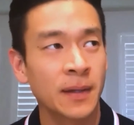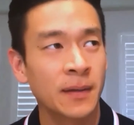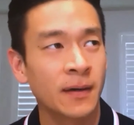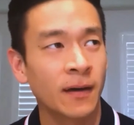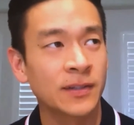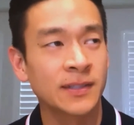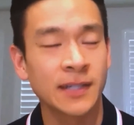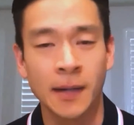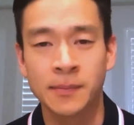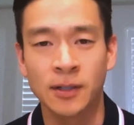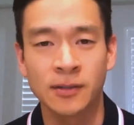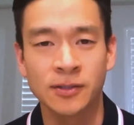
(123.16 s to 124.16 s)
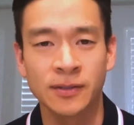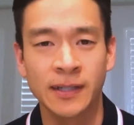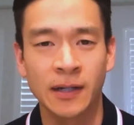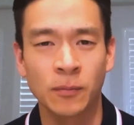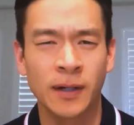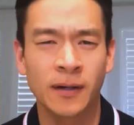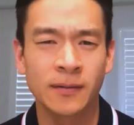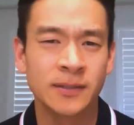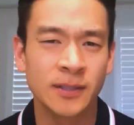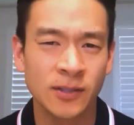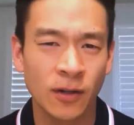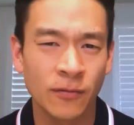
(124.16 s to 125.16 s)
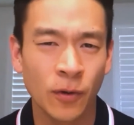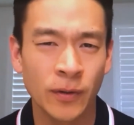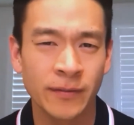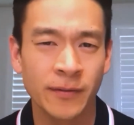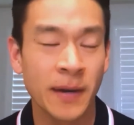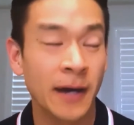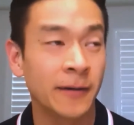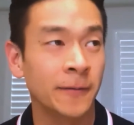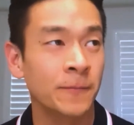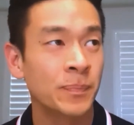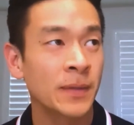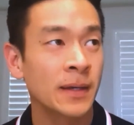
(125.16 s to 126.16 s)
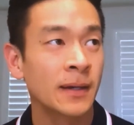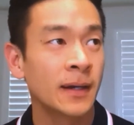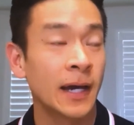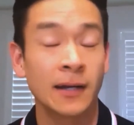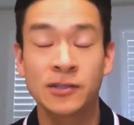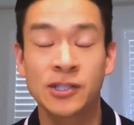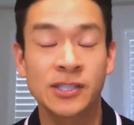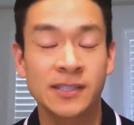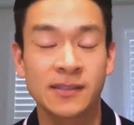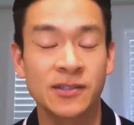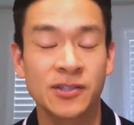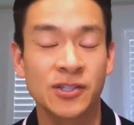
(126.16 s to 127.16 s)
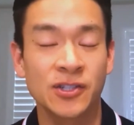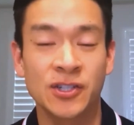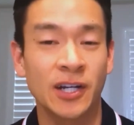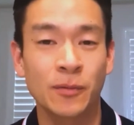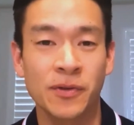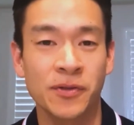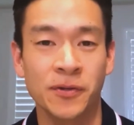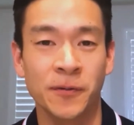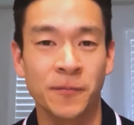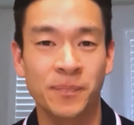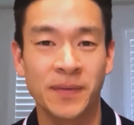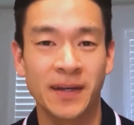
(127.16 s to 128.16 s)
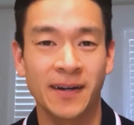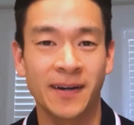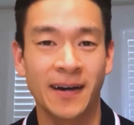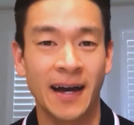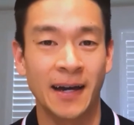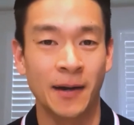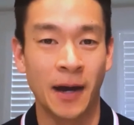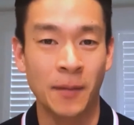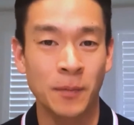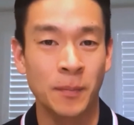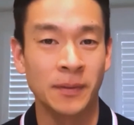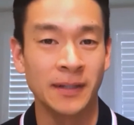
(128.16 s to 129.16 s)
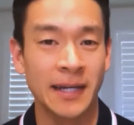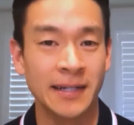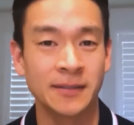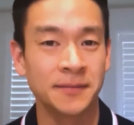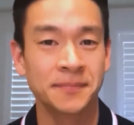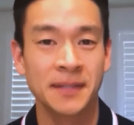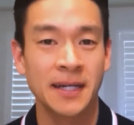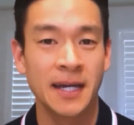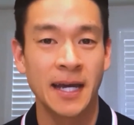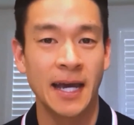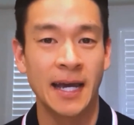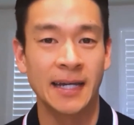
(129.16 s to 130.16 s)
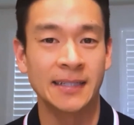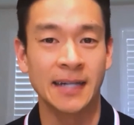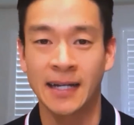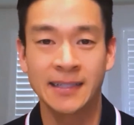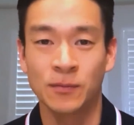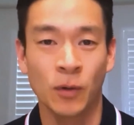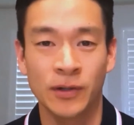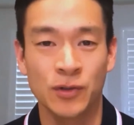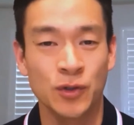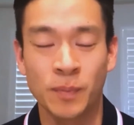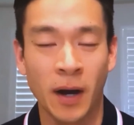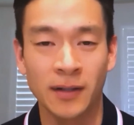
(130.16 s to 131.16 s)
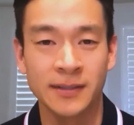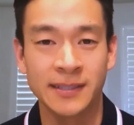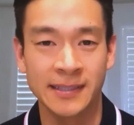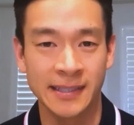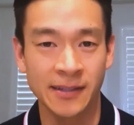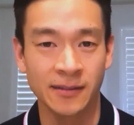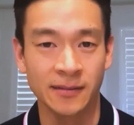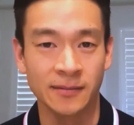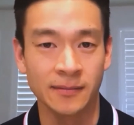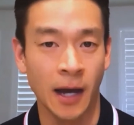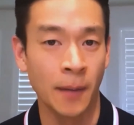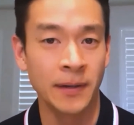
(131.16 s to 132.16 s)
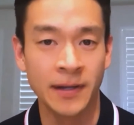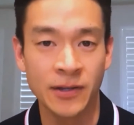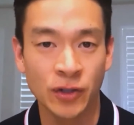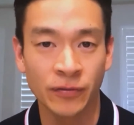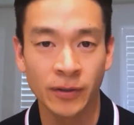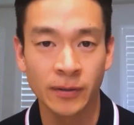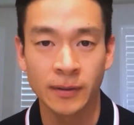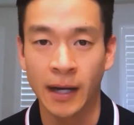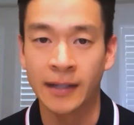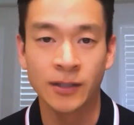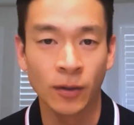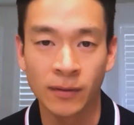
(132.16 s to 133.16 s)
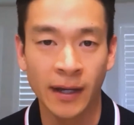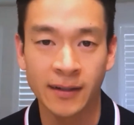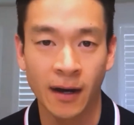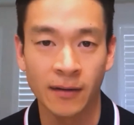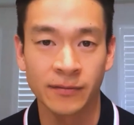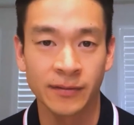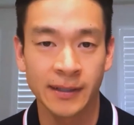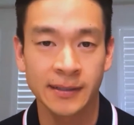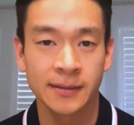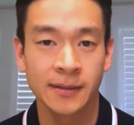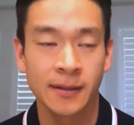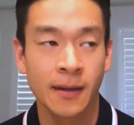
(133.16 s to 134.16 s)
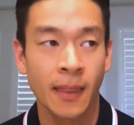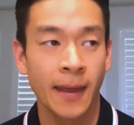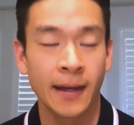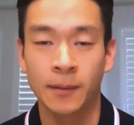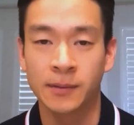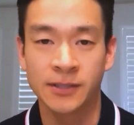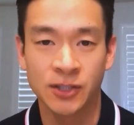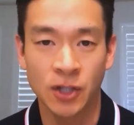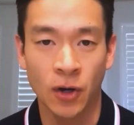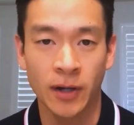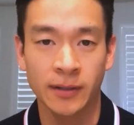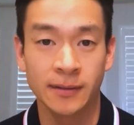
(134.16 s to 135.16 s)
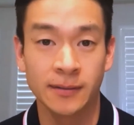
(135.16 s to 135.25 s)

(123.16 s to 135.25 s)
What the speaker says: oftentimes I also get, well, does our vote even matter? And I'll just share with you, I'm a millennial and I didn't want to do politics either. I'm an introvert. I don't like conflict. And I was taught